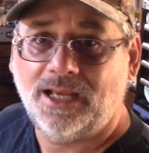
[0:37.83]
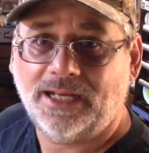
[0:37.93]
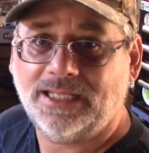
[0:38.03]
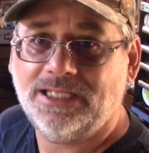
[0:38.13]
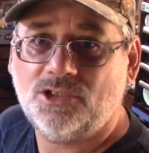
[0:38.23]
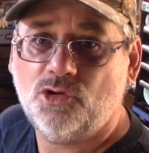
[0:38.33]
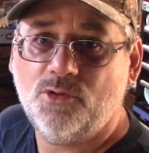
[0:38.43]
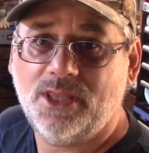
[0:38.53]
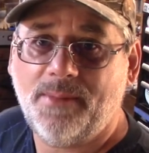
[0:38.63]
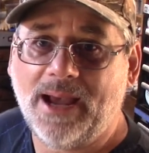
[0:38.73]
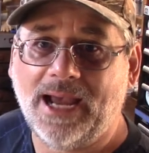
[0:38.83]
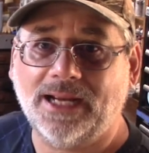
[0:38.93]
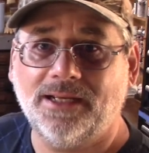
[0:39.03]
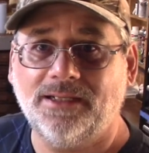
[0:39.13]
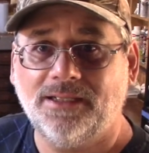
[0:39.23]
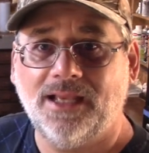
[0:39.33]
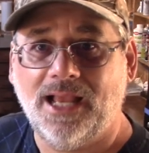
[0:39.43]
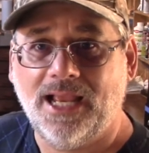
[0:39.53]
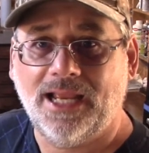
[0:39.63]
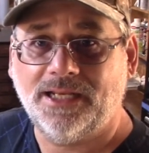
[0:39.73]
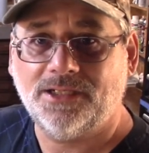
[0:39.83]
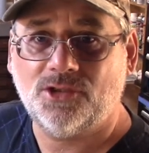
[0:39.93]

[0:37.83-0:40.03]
at least two in the back and